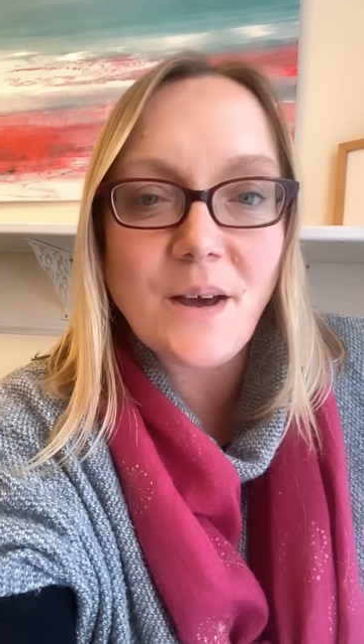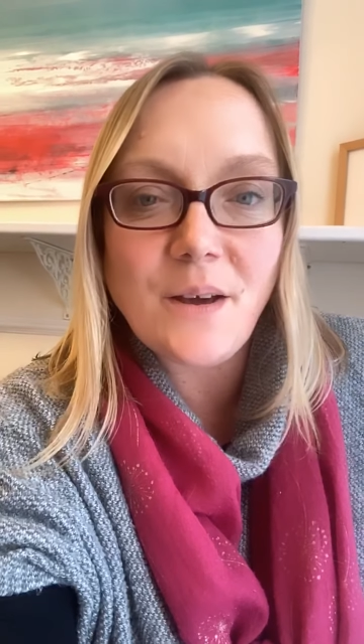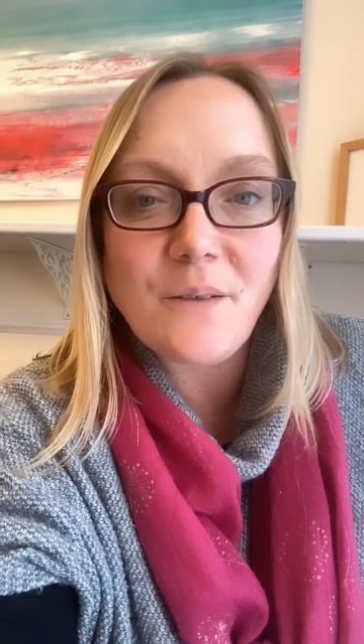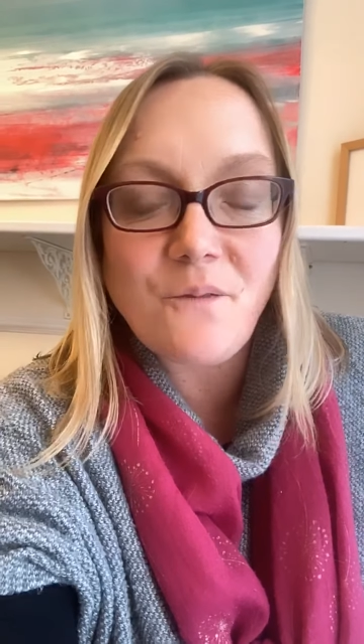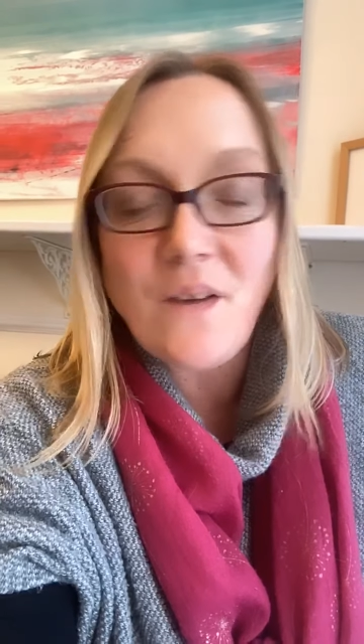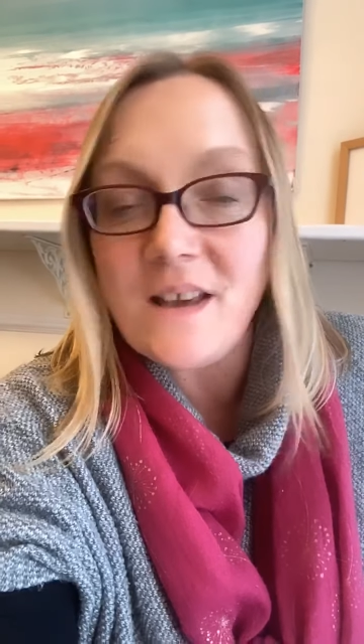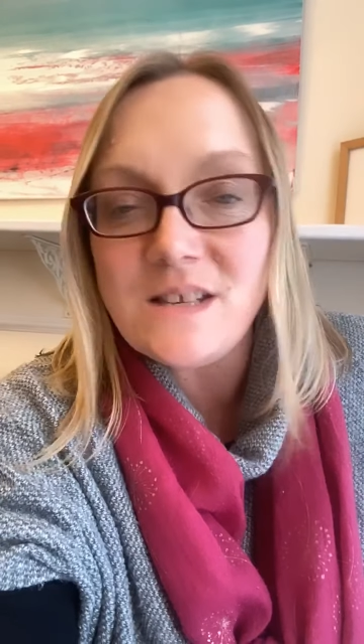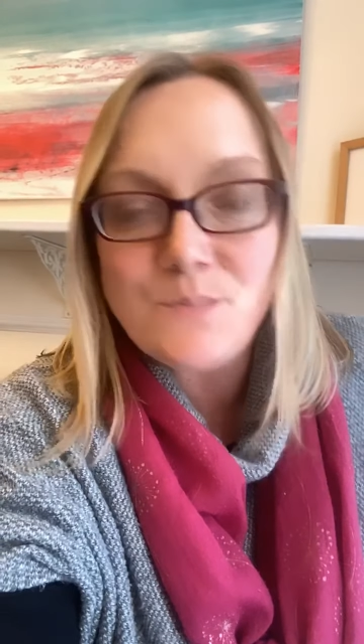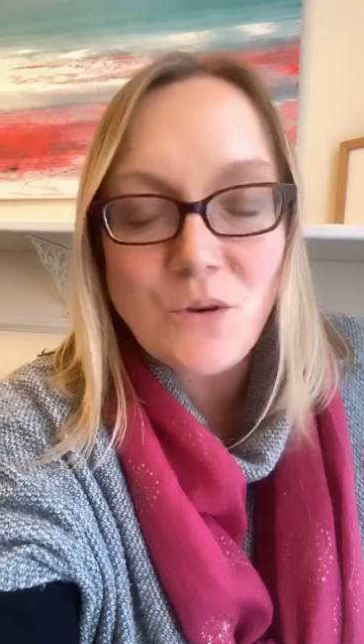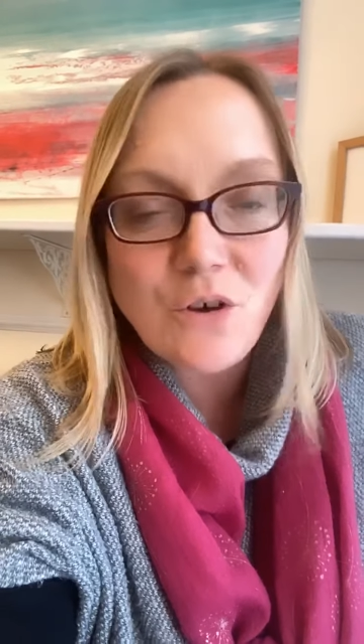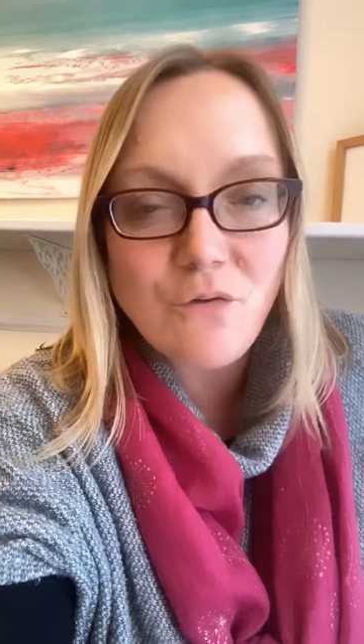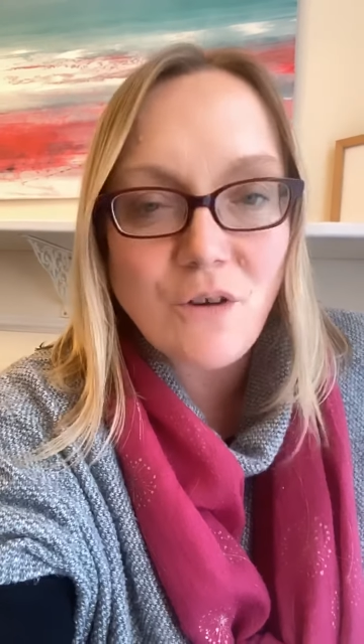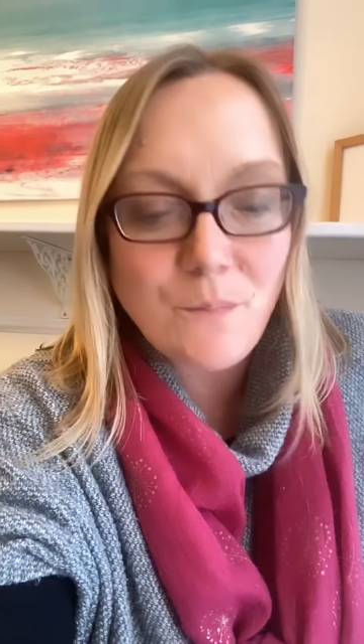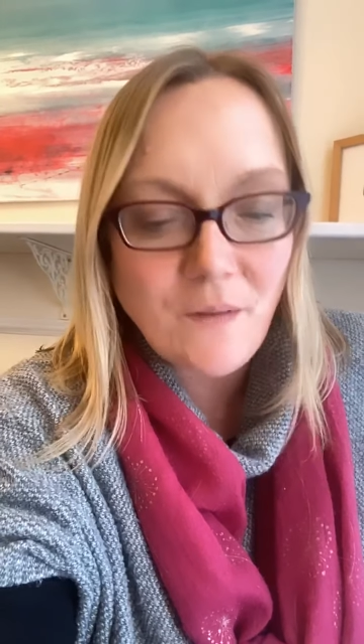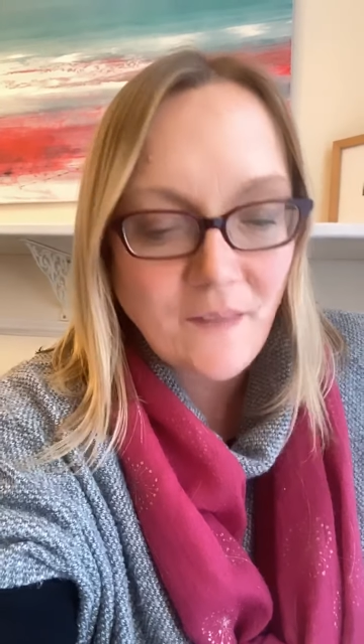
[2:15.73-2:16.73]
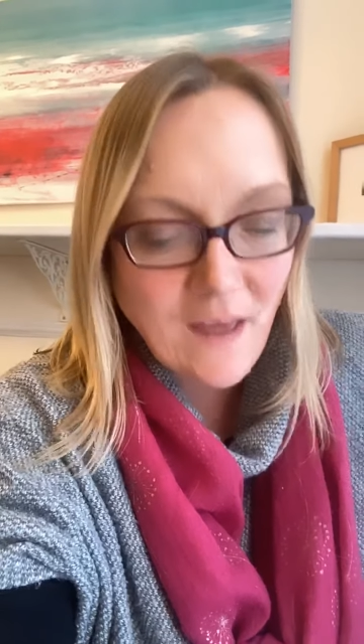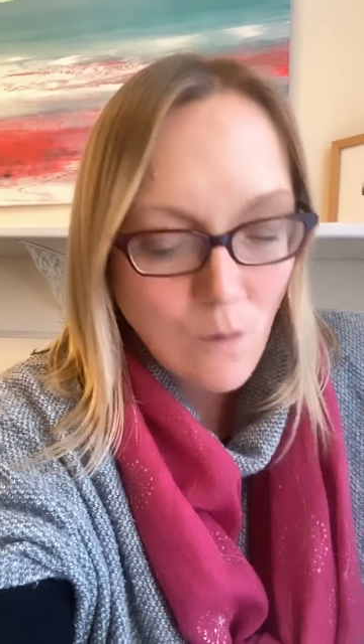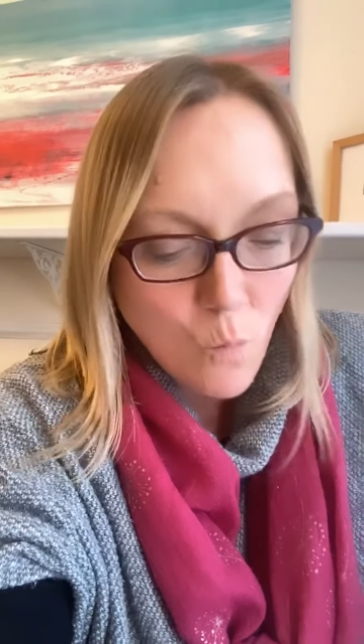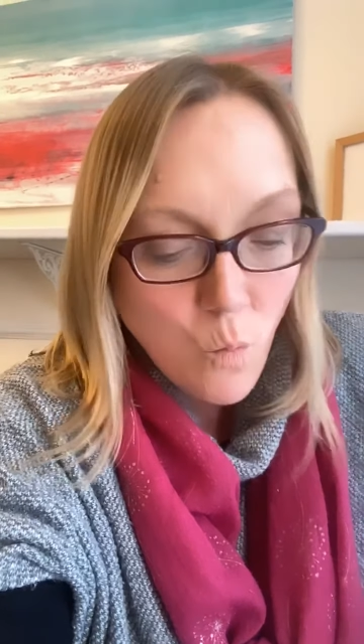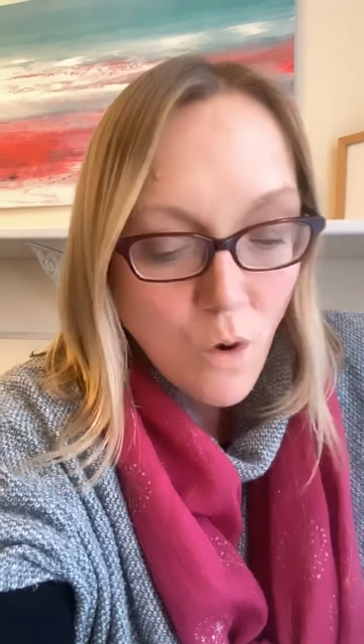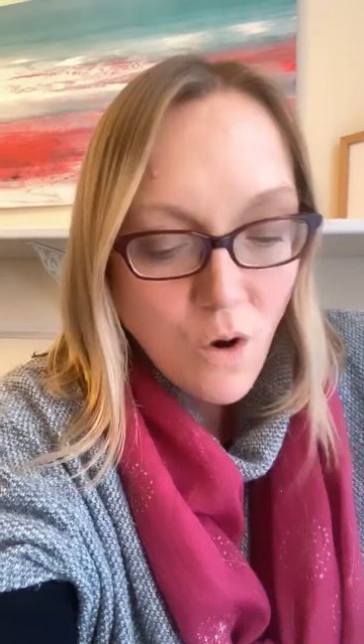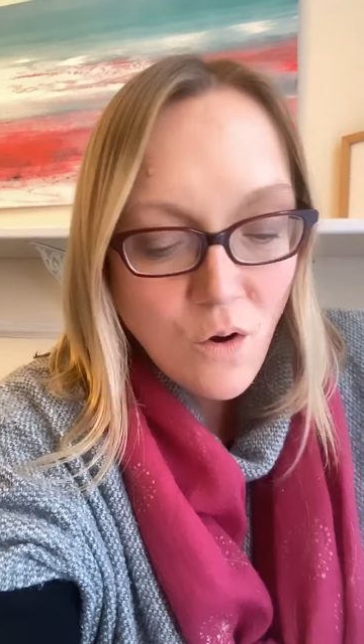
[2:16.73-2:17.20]
Facebook group that there
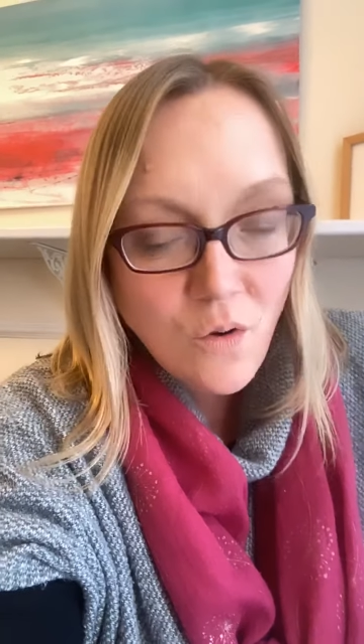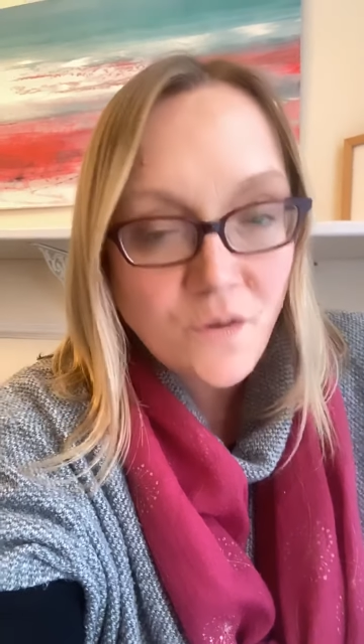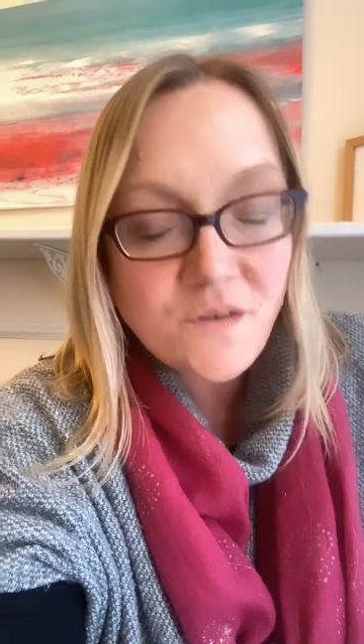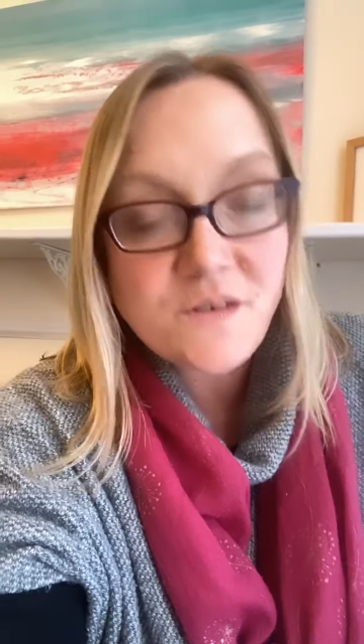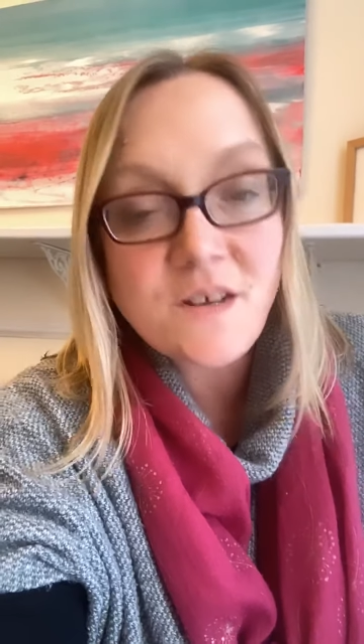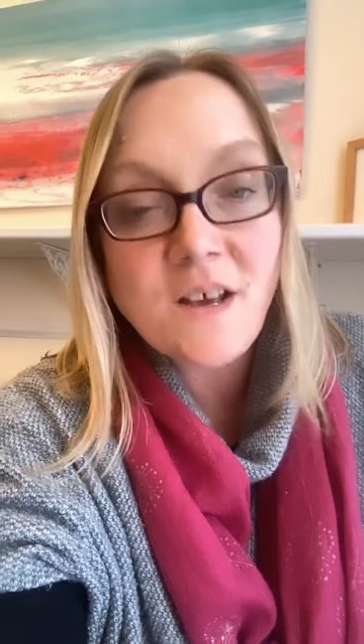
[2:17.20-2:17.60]
was.